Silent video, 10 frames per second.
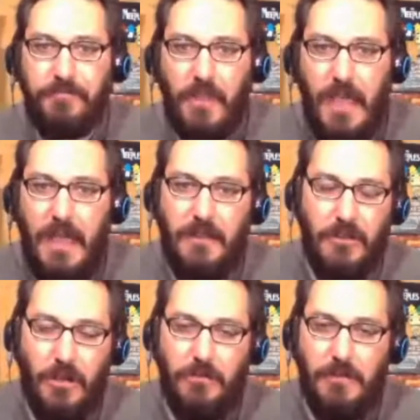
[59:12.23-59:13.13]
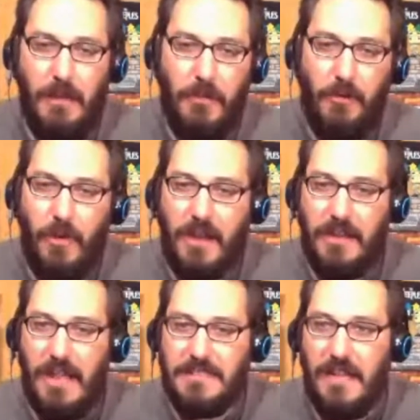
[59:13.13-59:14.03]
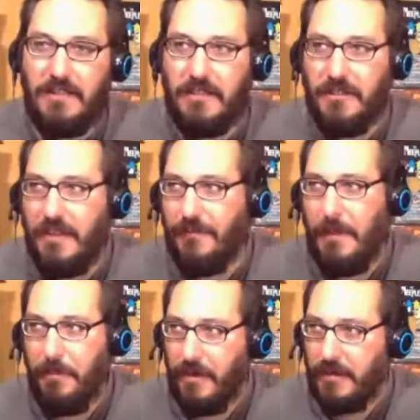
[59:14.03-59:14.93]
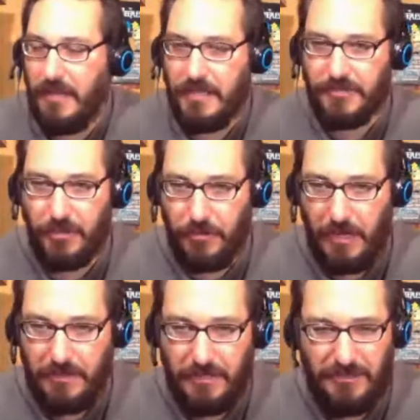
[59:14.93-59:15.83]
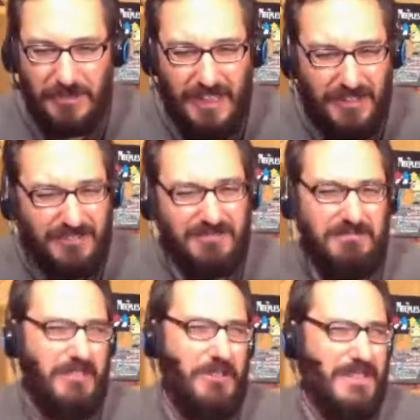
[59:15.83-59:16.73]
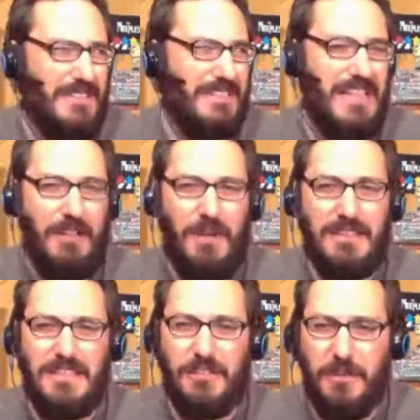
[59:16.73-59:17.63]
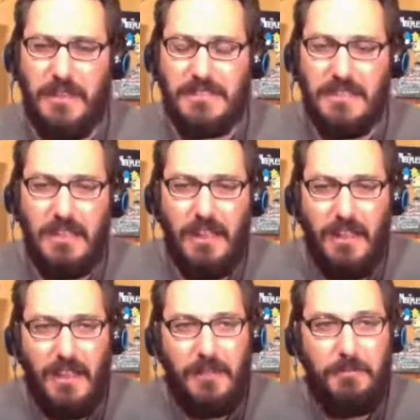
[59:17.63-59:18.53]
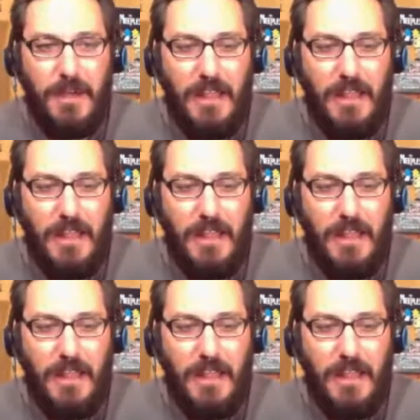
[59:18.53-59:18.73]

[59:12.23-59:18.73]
and I'm not recognized out there, that if I put a Kickstarter out there, it'd be like, who is this guy? Why is he doing this? But